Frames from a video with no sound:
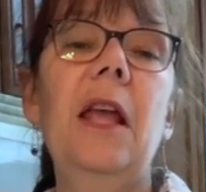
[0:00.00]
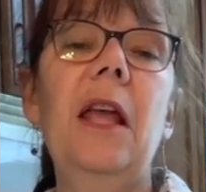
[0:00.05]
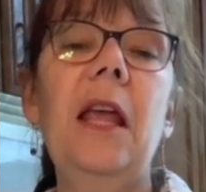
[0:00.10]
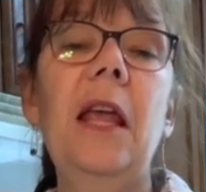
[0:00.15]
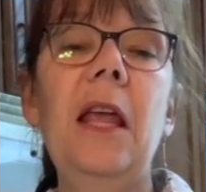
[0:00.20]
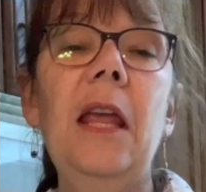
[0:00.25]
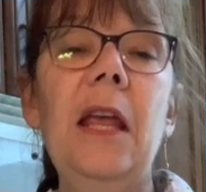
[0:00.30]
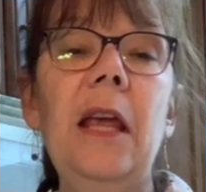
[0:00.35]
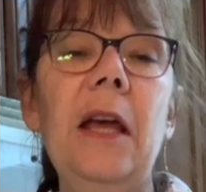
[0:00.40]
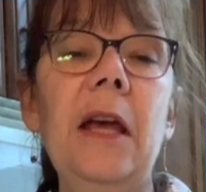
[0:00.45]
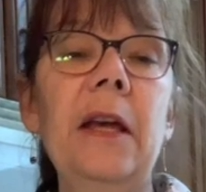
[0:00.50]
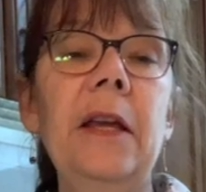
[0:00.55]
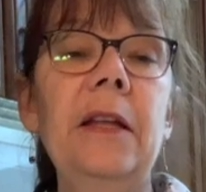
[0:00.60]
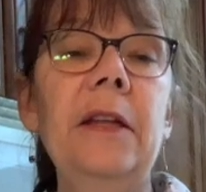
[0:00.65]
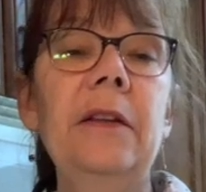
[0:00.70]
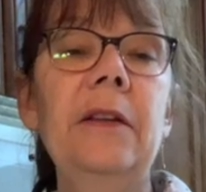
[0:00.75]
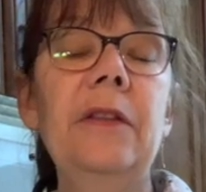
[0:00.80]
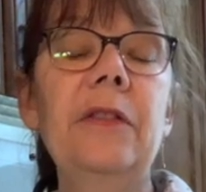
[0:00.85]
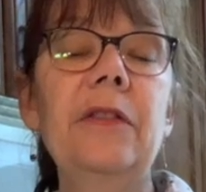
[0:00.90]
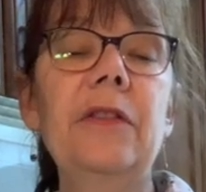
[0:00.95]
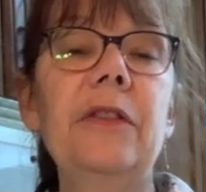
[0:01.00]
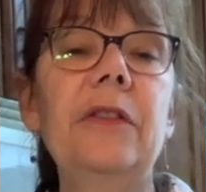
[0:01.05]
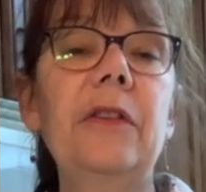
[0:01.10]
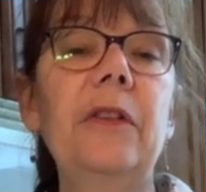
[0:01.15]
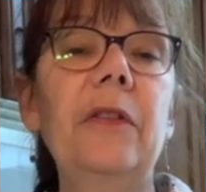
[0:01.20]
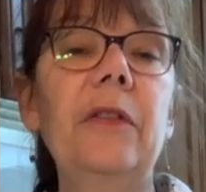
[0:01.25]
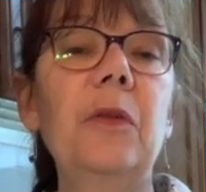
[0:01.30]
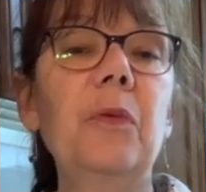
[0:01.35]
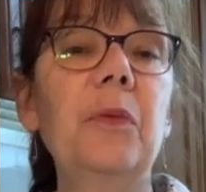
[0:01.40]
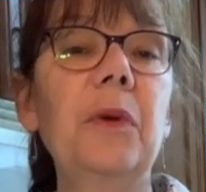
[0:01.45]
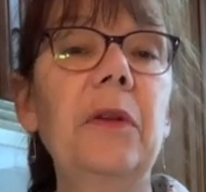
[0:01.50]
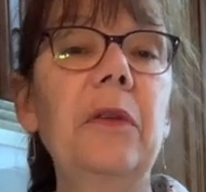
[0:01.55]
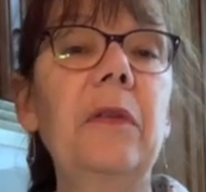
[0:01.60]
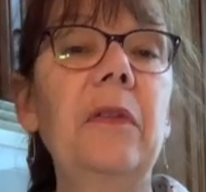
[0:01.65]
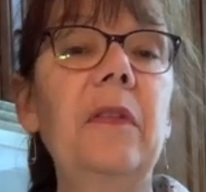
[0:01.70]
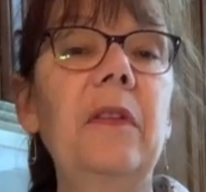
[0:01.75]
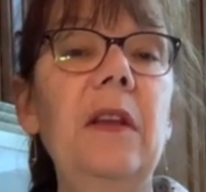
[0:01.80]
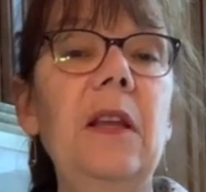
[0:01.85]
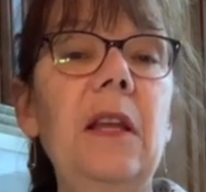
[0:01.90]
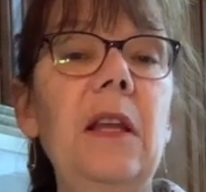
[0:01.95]
And so we'll
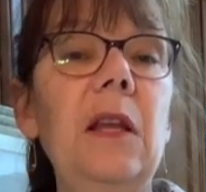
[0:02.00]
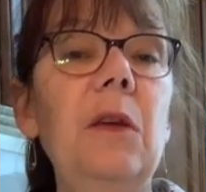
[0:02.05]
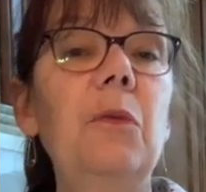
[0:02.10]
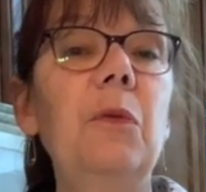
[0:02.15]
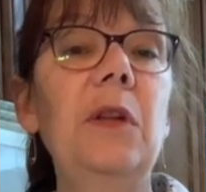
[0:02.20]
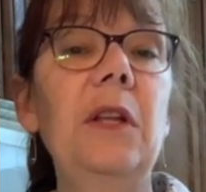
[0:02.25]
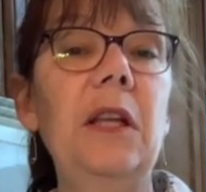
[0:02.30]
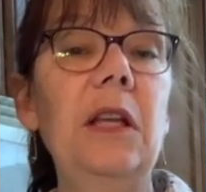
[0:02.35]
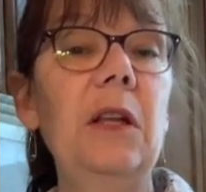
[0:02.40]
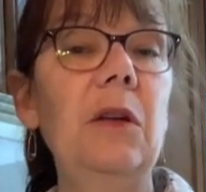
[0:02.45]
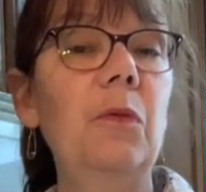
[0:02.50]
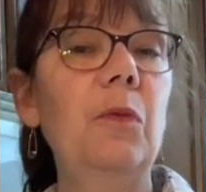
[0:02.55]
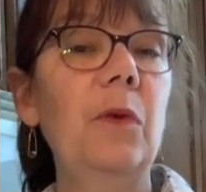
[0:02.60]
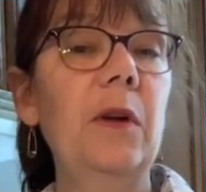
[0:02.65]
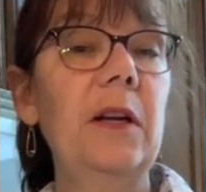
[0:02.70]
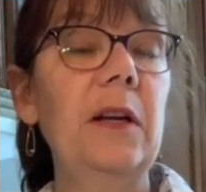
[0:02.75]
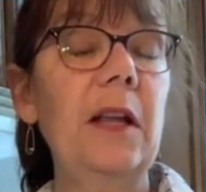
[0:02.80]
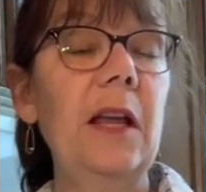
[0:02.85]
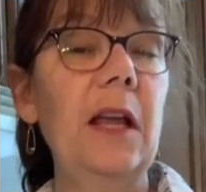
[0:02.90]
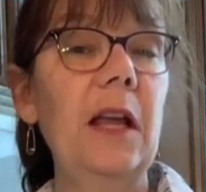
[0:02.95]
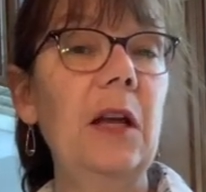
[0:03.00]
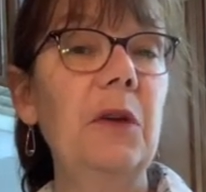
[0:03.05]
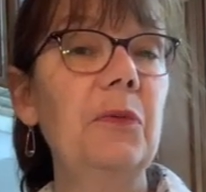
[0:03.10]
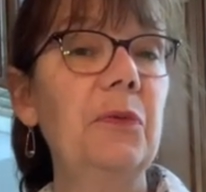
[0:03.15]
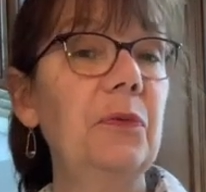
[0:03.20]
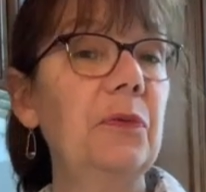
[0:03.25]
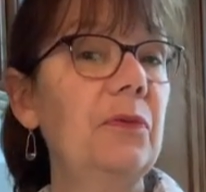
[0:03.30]
see, we need 1 1/2